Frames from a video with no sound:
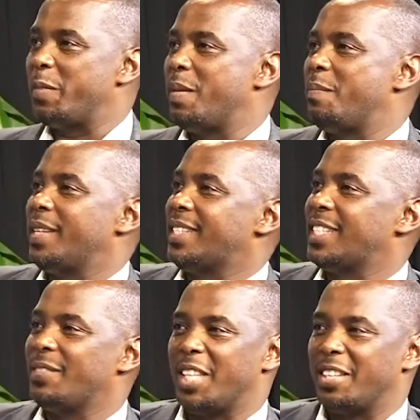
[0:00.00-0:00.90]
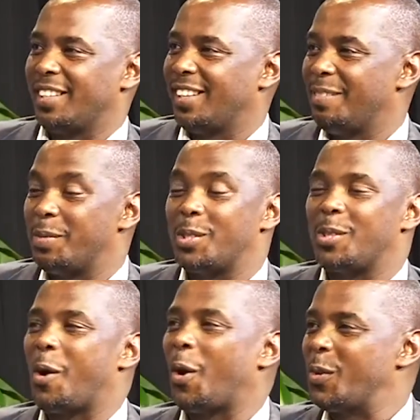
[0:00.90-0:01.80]
remember 700 Club
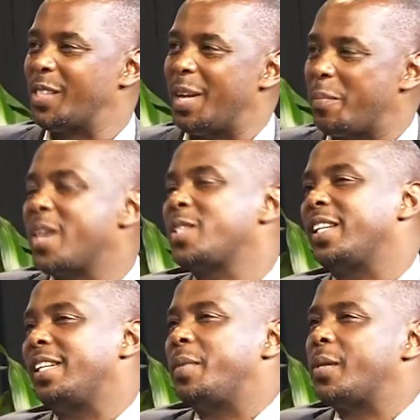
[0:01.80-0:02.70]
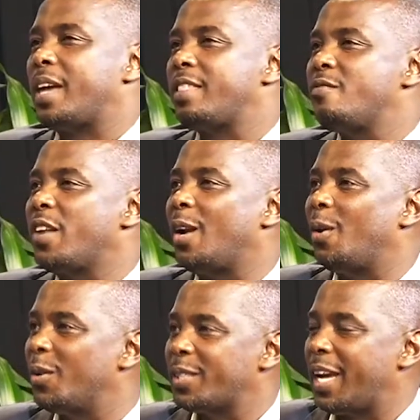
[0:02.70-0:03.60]
so closely and passionately, because I think for a
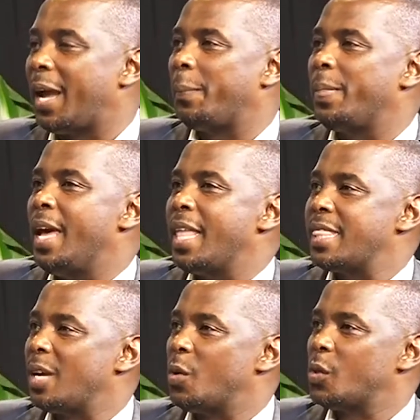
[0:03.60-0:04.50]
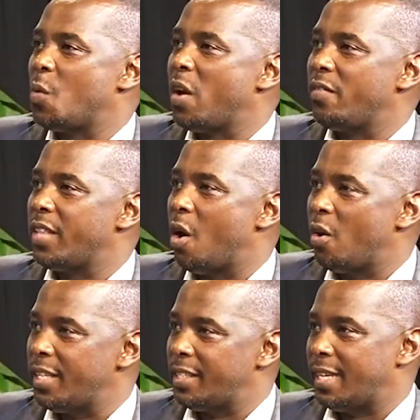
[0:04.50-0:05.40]
long time, that was one of the
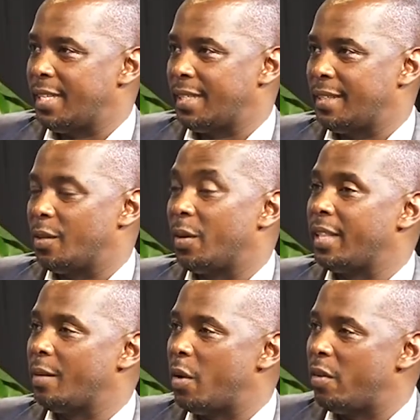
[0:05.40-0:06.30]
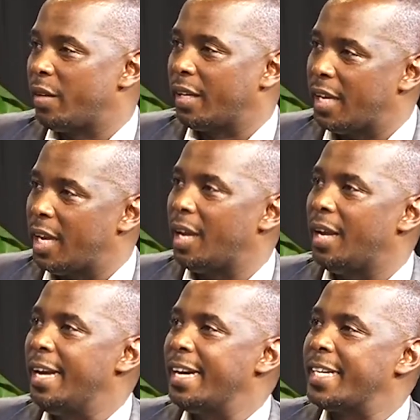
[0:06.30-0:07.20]
only stations, or rather one of the key
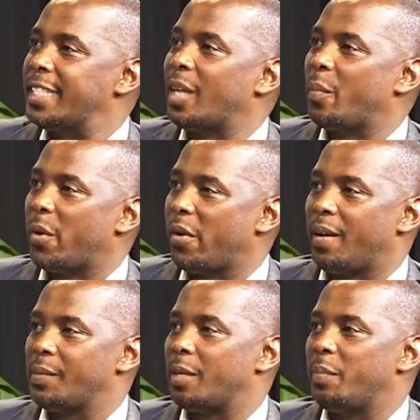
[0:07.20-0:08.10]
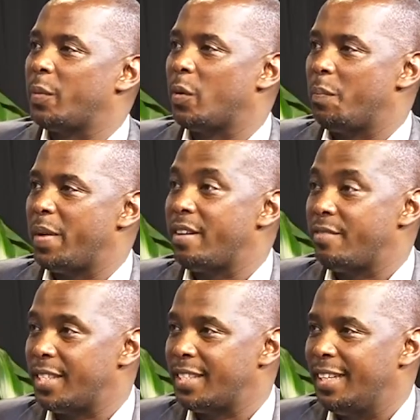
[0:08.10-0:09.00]
Christian programs that people would
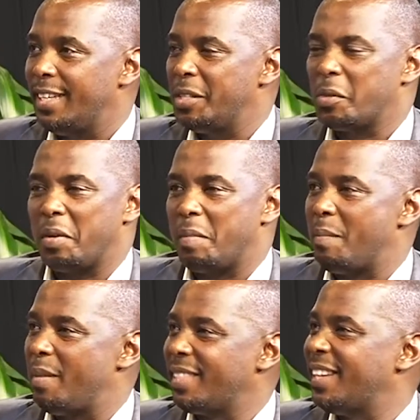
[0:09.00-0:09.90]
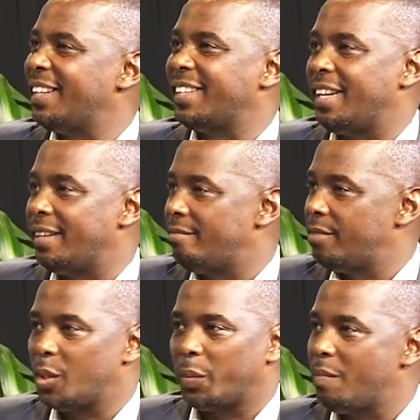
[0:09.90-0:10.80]
benefit. So remember that, and
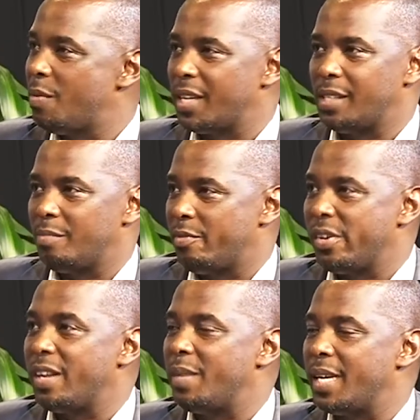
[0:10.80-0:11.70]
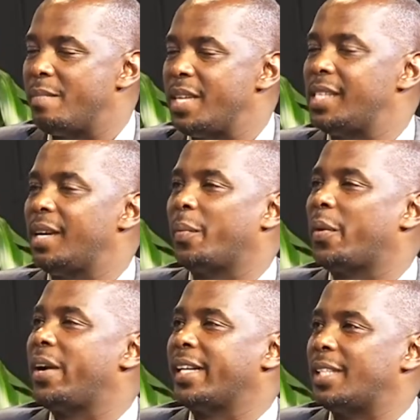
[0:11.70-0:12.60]
Superbook has really been an amazing
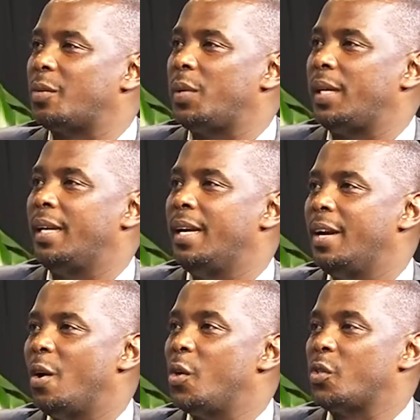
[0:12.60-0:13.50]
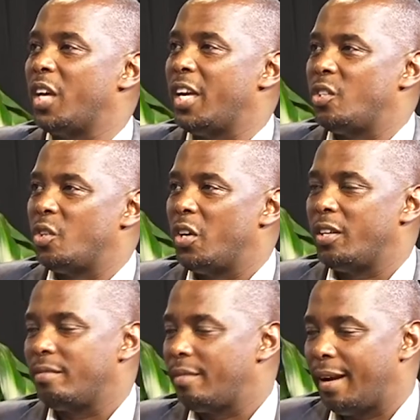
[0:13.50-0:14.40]
product that we also
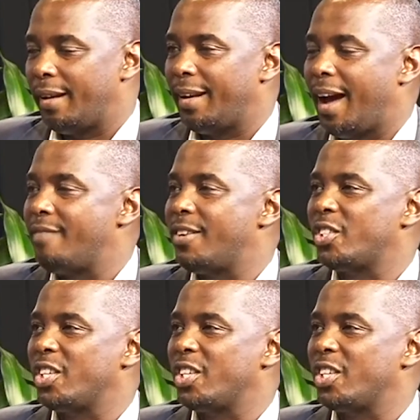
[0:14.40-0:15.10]
enjoy and have our